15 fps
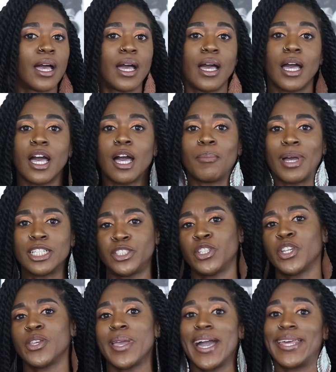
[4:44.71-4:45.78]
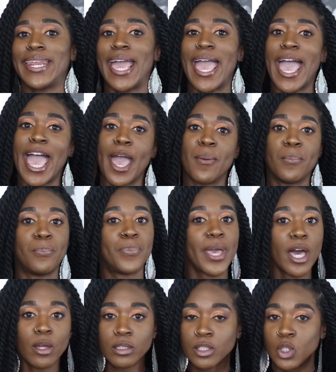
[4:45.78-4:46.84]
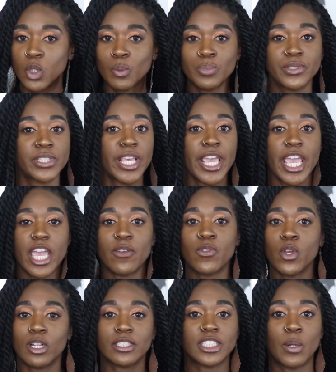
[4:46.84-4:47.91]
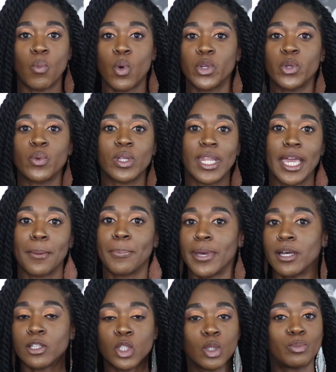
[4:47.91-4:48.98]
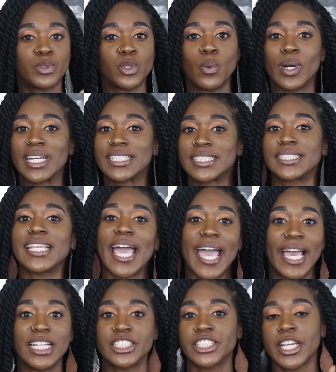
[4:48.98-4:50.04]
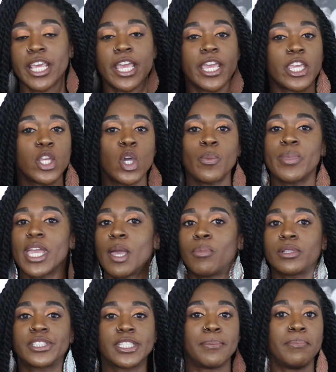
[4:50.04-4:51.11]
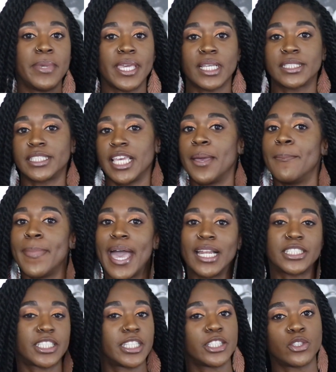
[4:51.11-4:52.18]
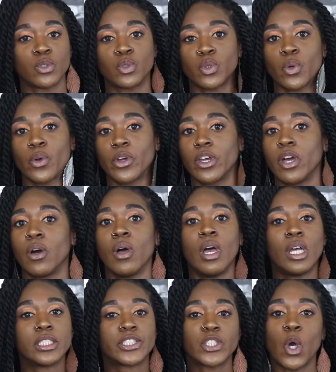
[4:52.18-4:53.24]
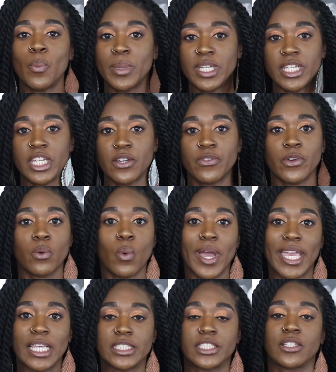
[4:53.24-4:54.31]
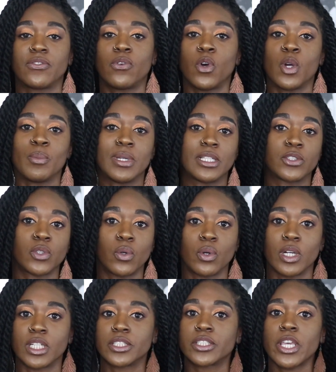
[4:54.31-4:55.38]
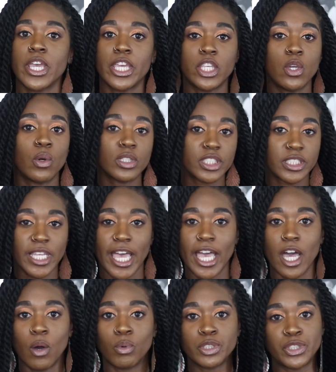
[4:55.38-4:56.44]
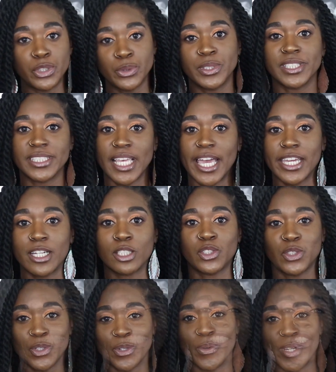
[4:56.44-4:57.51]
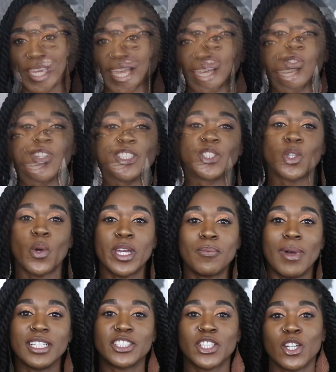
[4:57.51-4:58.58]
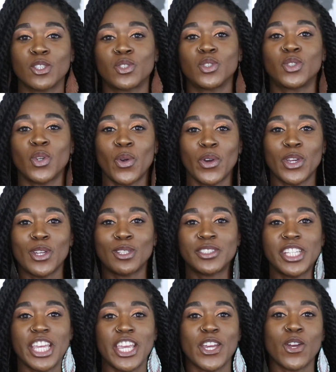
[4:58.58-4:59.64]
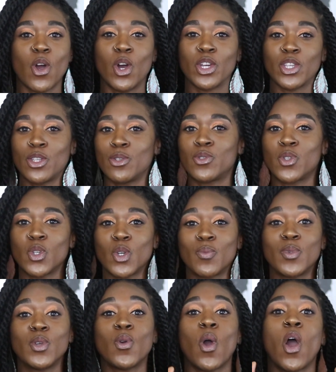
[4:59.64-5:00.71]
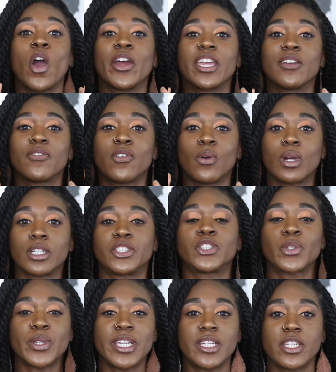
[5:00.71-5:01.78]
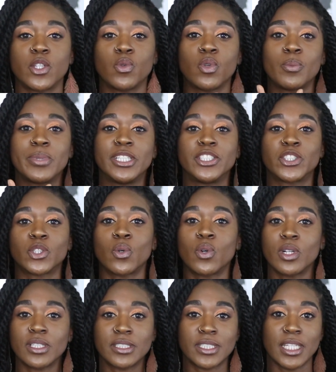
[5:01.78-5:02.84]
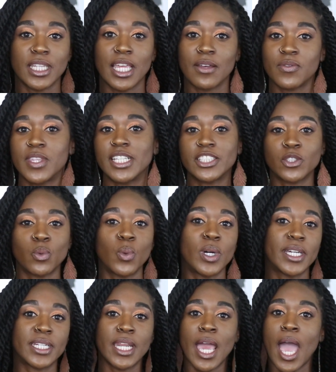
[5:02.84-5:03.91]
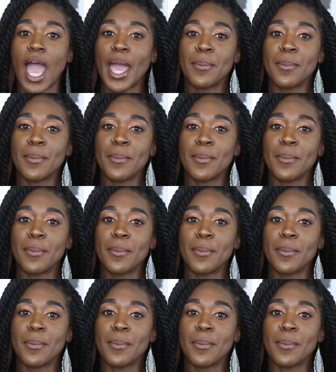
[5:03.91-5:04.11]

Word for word: Um, I show you how to add belt loops. If you're someone who would like belt loops, you want a sash, you'll be able to mix and match this tutorial so many different ways to form it towards your style, what you desire to create. So if you've enjoyed my skirt tutorials here on YouTube, you are in for a treat. You will be sure to love this one.